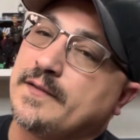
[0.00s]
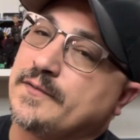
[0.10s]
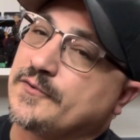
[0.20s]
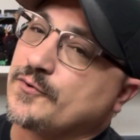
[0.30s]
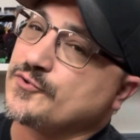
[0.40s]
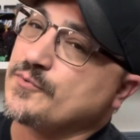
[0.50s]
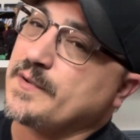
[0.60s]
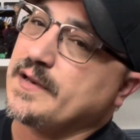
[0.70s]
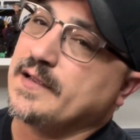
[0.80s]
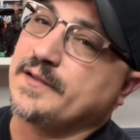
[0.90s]
The social
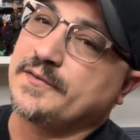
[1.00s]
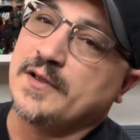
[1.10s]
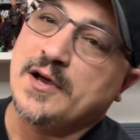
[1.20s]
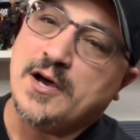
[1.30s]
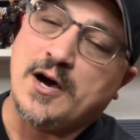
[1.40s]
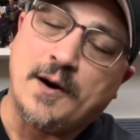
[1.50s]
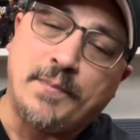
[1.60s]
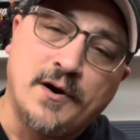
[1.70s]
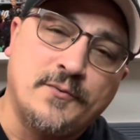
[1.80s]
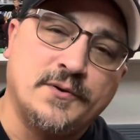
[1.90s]
medias, a
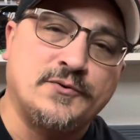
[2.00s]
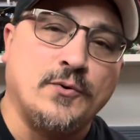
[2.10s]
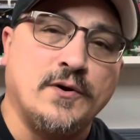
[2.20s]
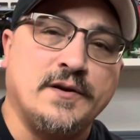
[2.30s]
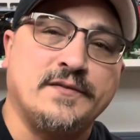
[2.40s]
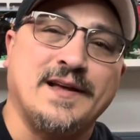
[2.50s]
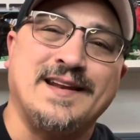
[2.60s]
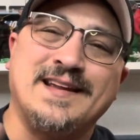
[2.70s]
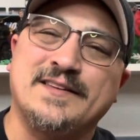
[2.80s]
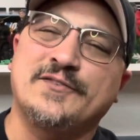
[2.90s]
punk with toys on
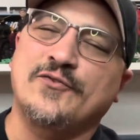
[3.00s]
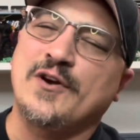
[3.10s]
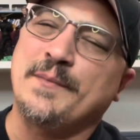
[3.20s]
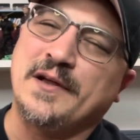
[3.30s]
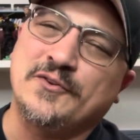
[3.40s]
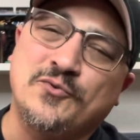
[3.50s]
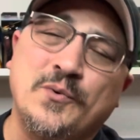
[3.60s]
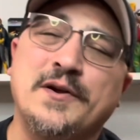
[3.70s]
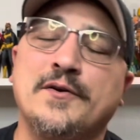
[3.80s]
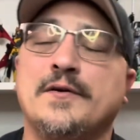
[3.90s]
Instagram and
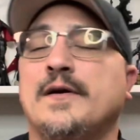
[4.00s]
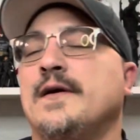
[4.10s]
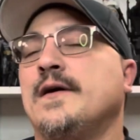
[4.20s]
Twitter.